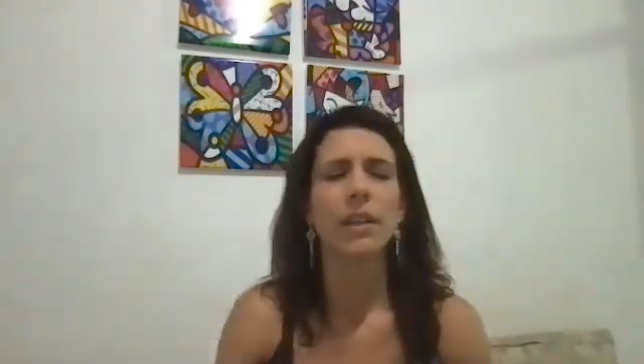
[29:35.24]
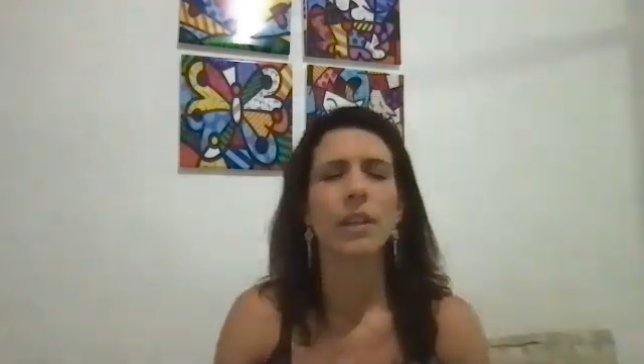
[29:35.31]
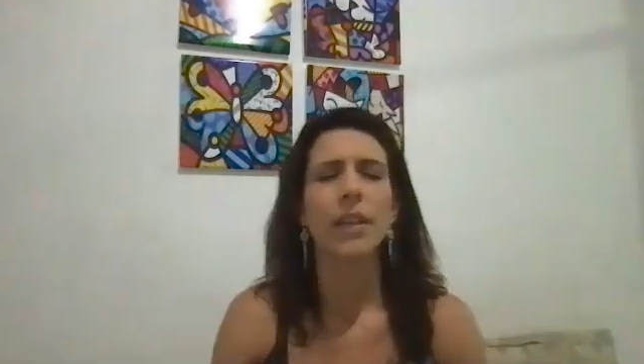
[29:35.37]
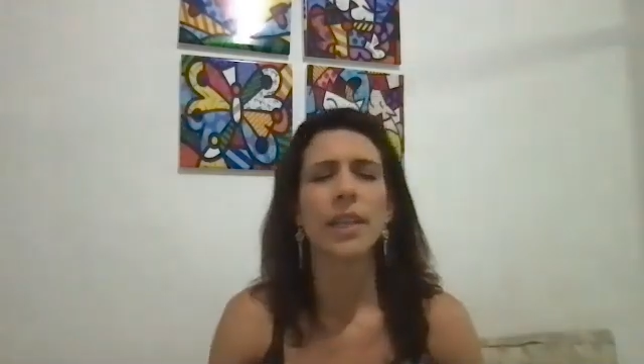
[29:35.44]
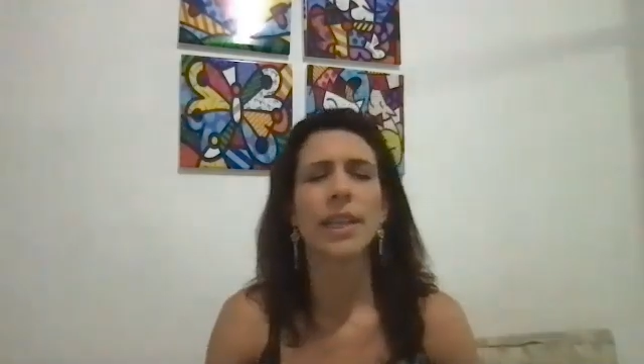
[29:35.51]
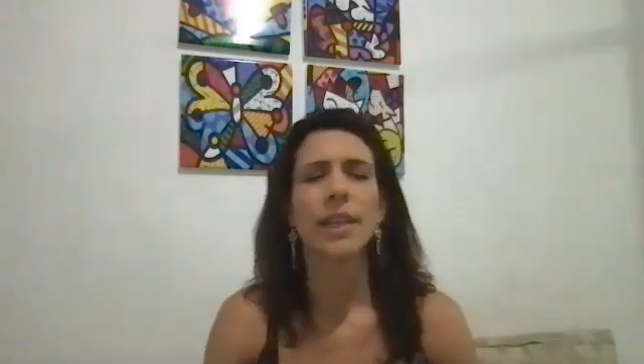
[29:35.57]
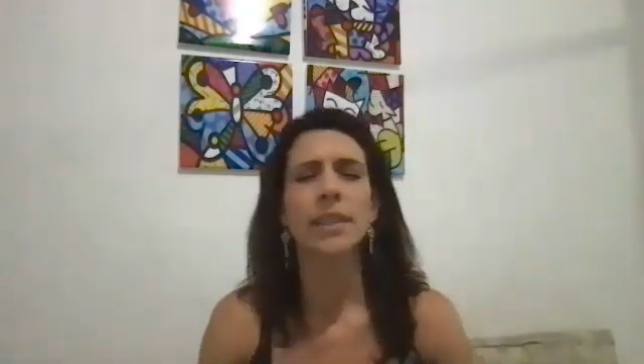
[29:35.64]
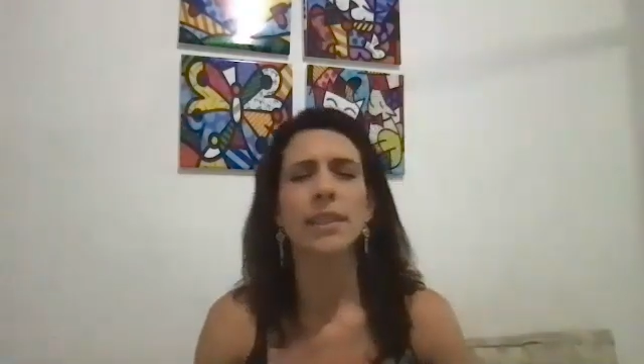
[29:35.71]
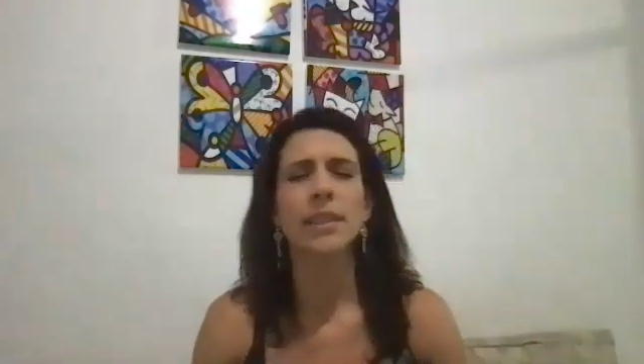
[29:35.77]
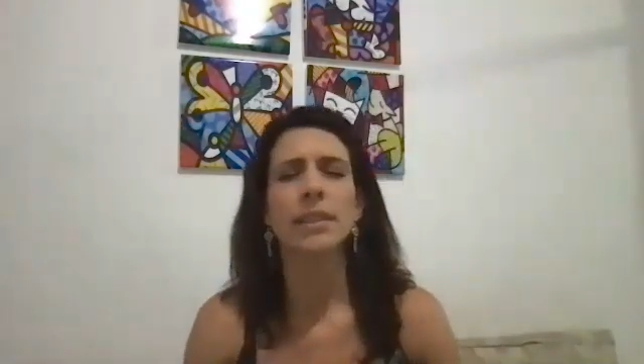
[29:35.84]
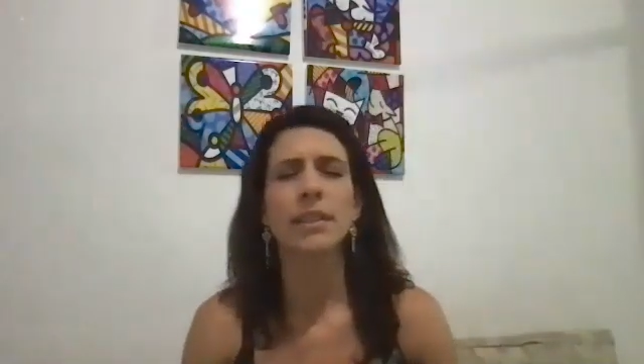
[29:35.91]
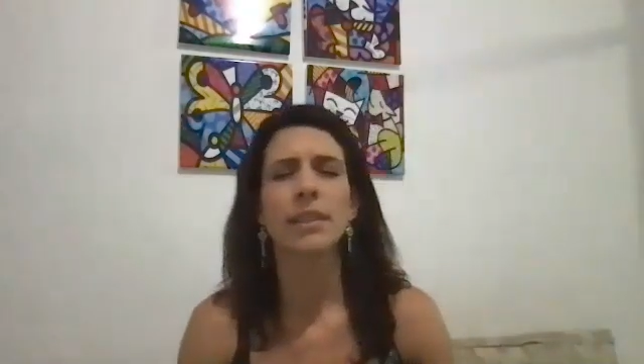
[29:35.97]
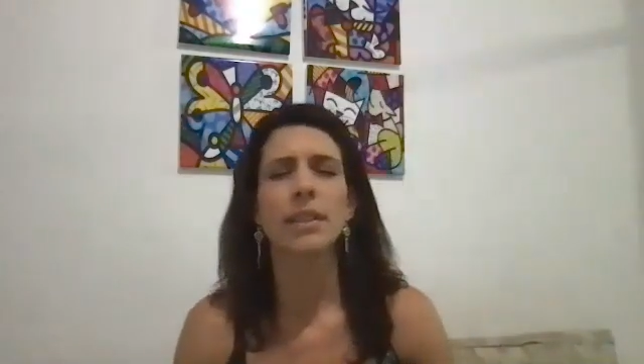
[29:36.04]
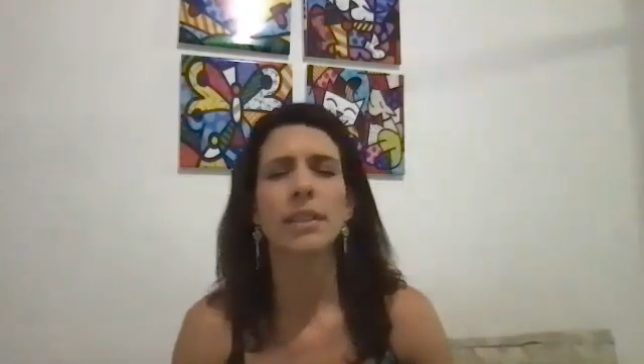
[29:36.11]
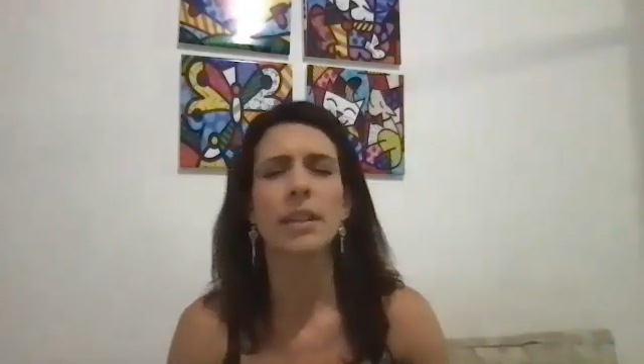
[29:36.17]

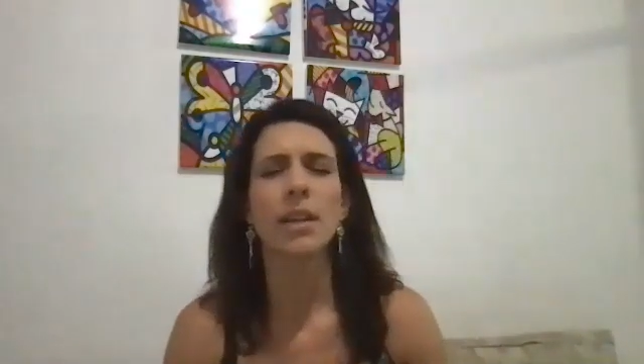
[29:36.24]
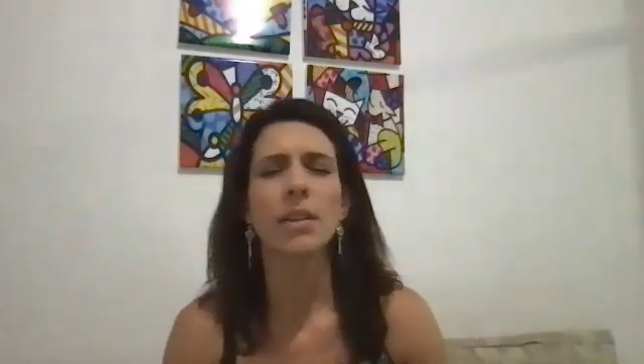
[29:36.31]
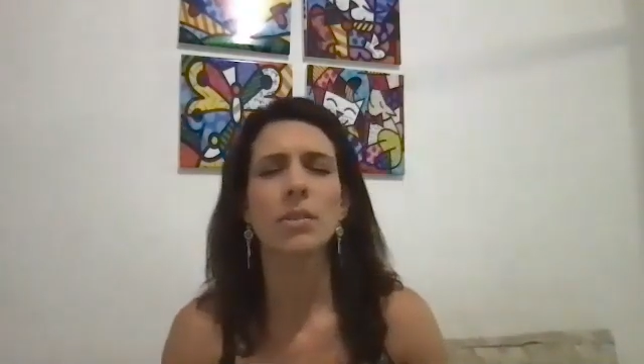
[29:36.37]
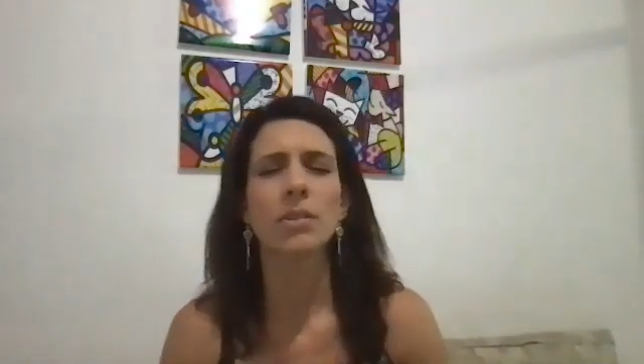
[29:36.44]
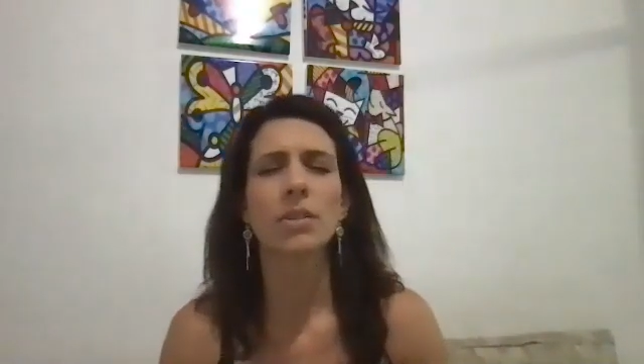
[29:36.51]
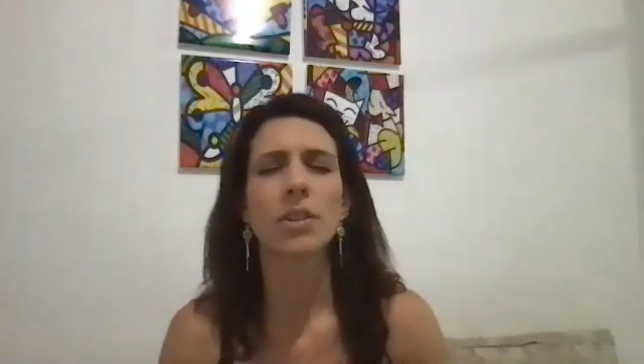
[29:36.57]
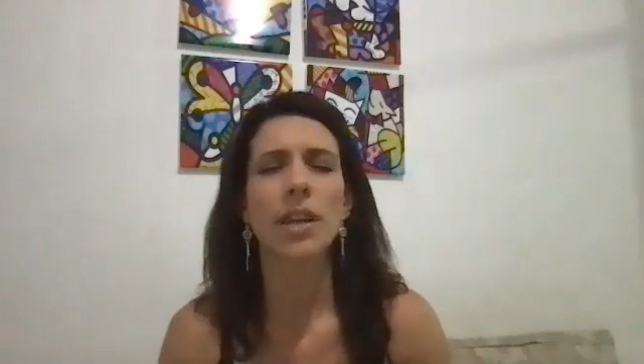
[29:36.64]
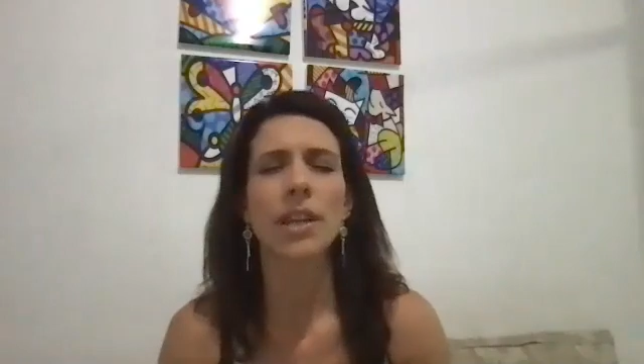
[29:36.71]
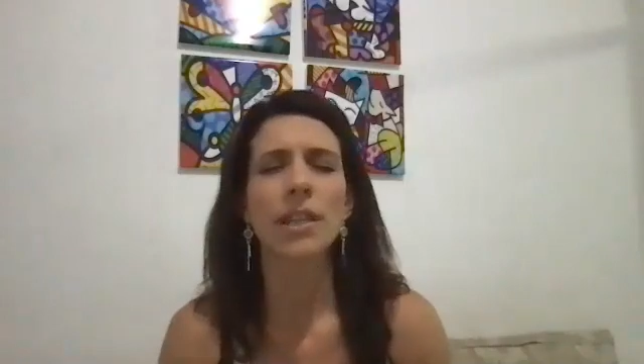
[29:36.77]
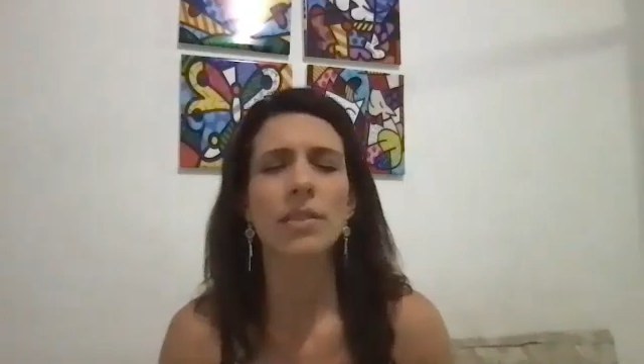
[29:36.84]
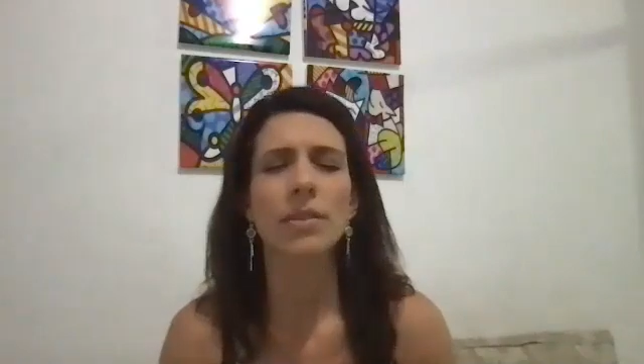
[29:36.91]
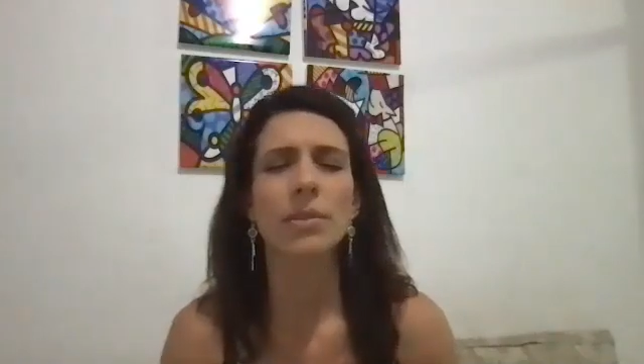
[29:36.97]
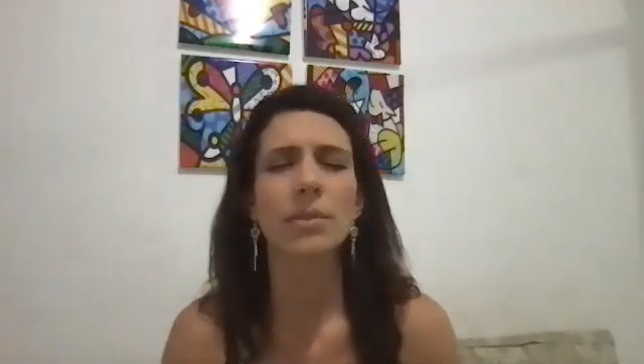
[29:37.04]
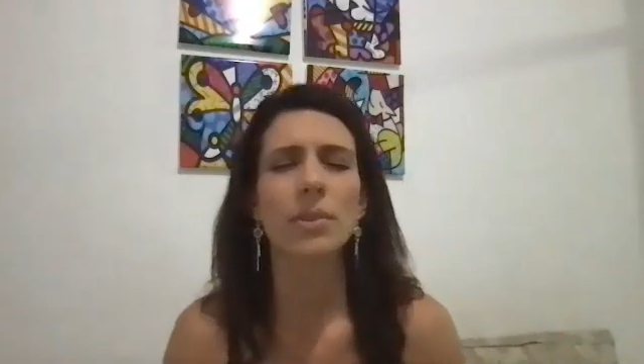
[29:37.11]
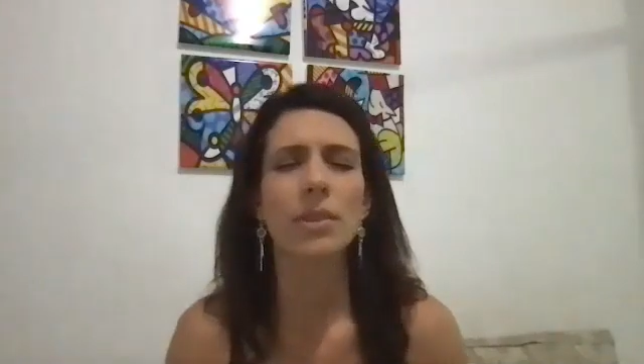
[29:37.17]
And now try
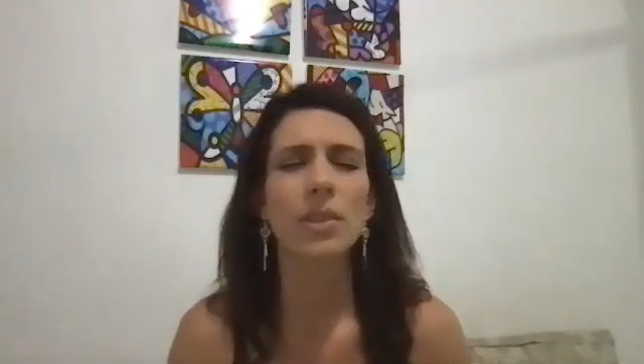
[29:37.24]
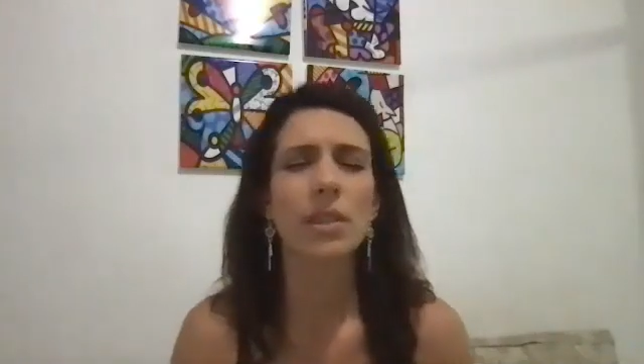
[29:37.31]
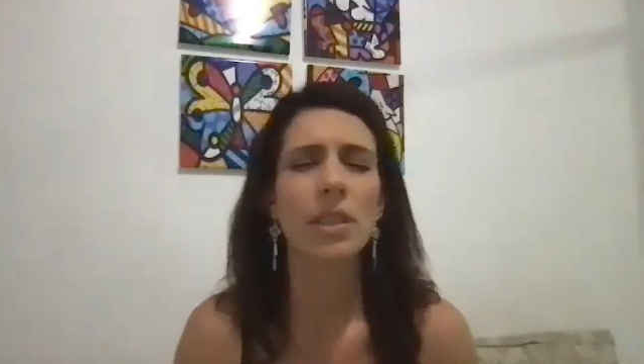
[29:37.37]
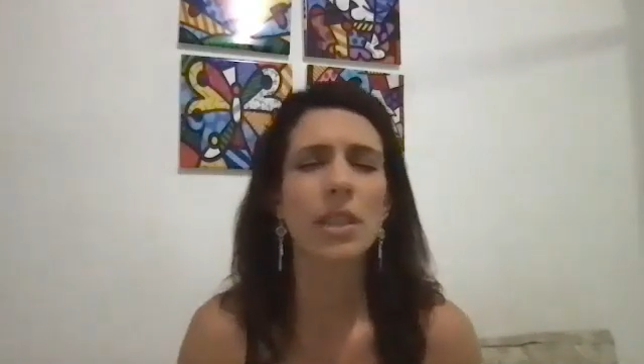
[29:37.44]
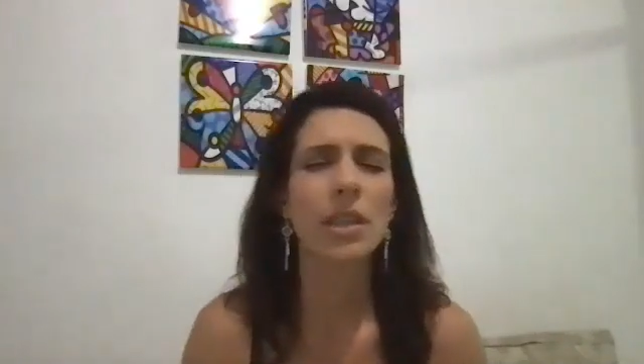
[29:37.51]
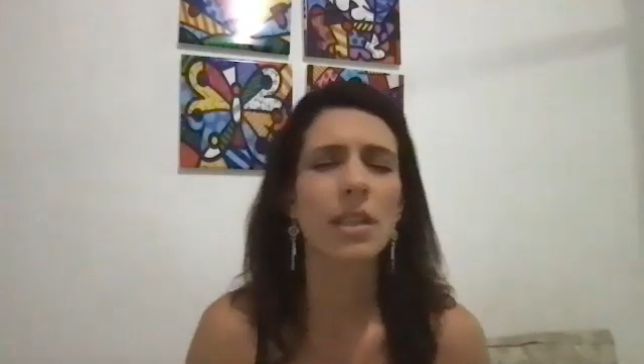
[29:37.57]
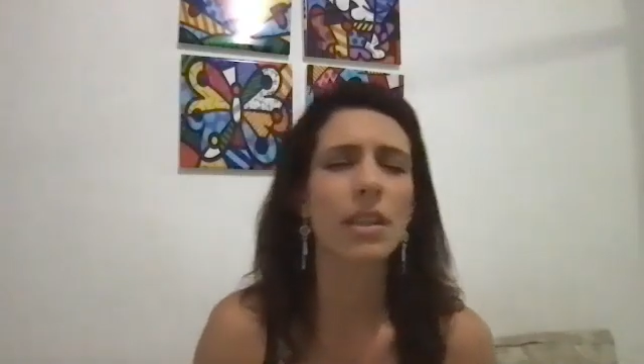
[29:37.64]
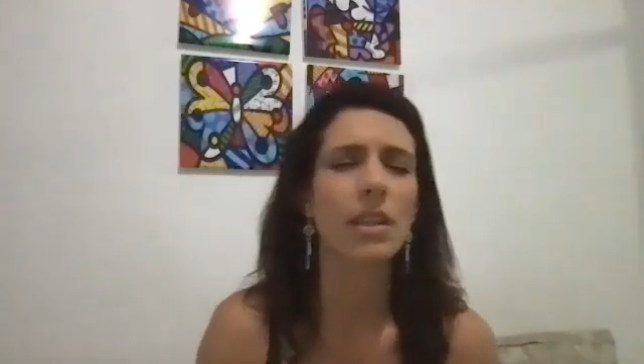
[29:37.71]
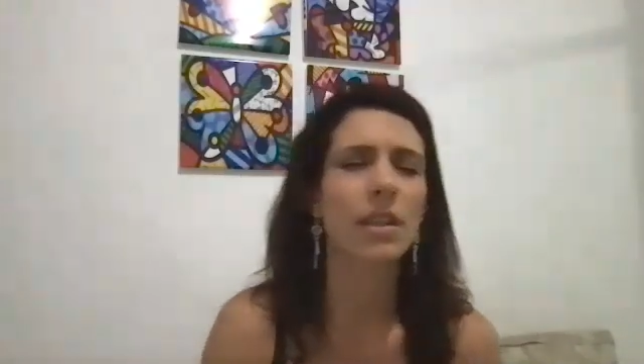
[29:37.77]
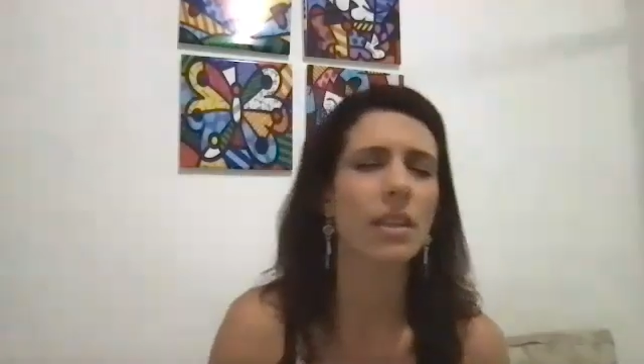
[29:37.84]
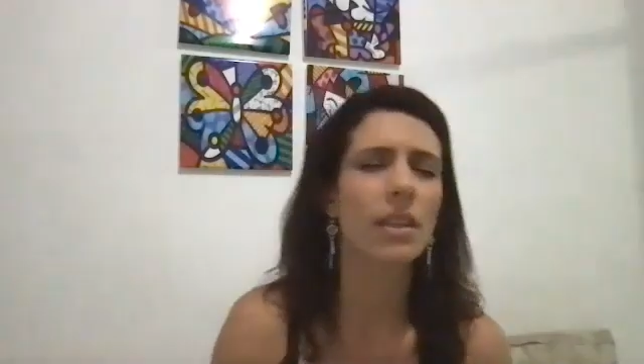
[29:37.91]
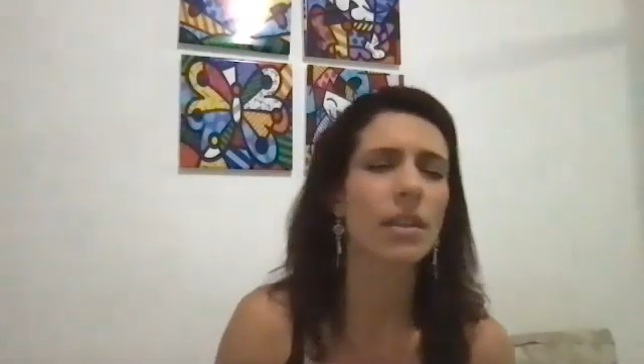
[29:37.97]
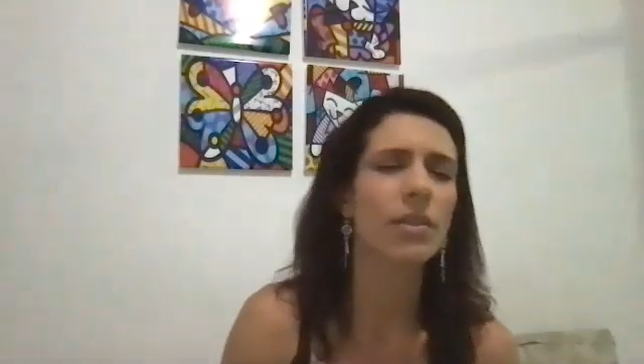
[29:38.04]
to really